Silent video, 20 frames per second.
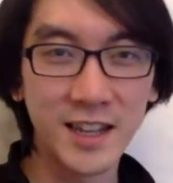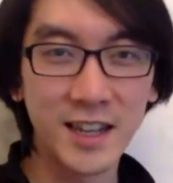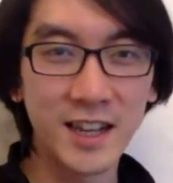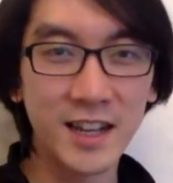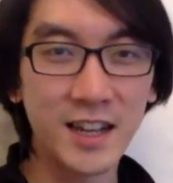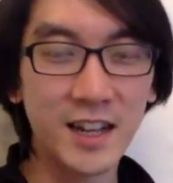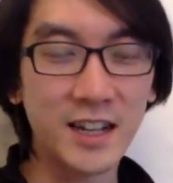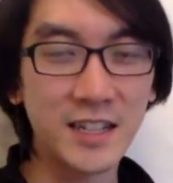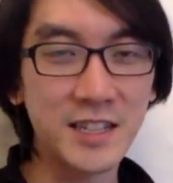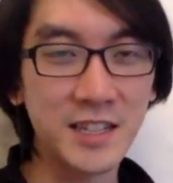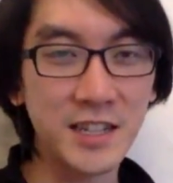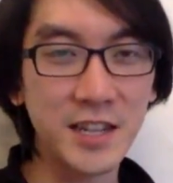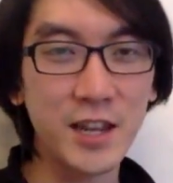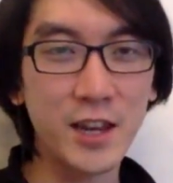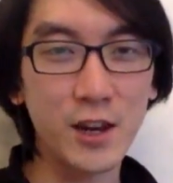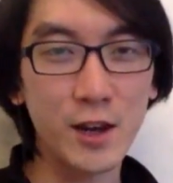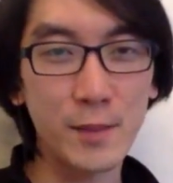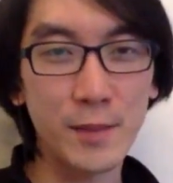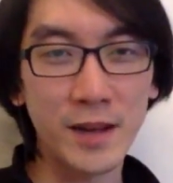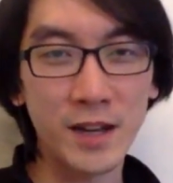I did
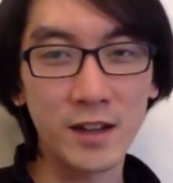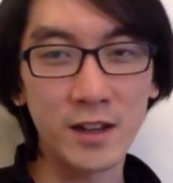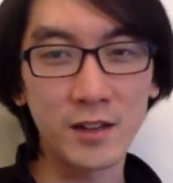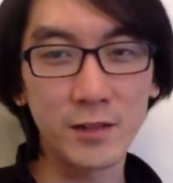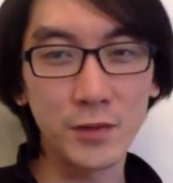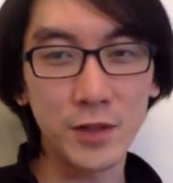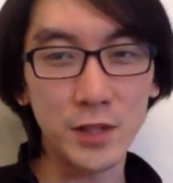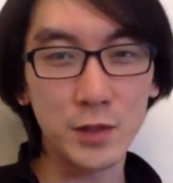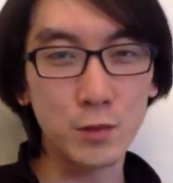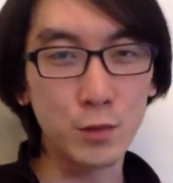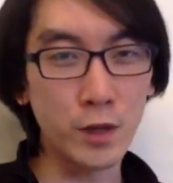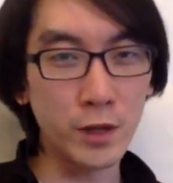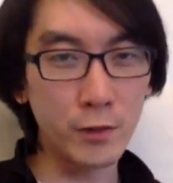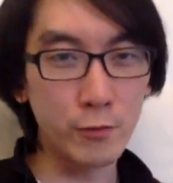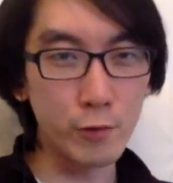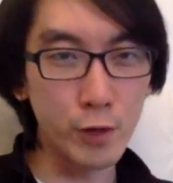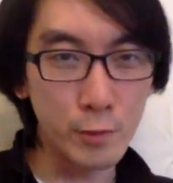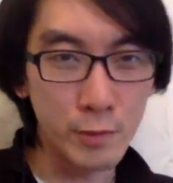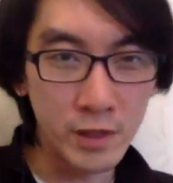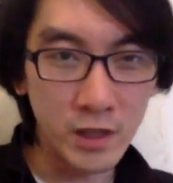hear about this one
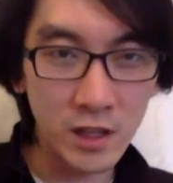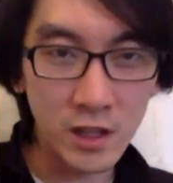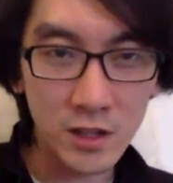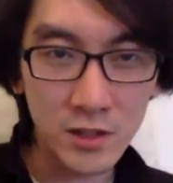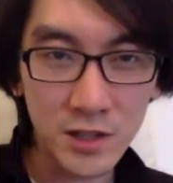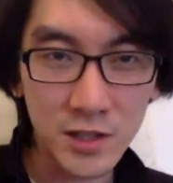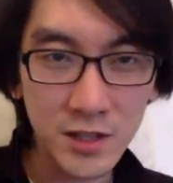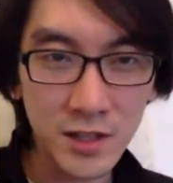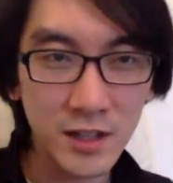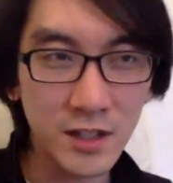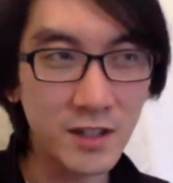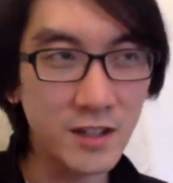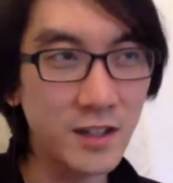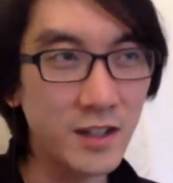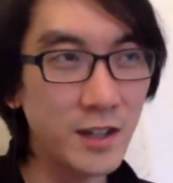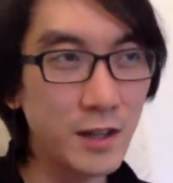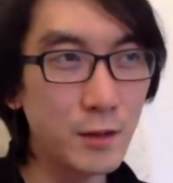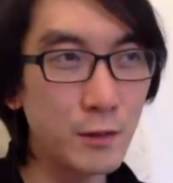rumor last year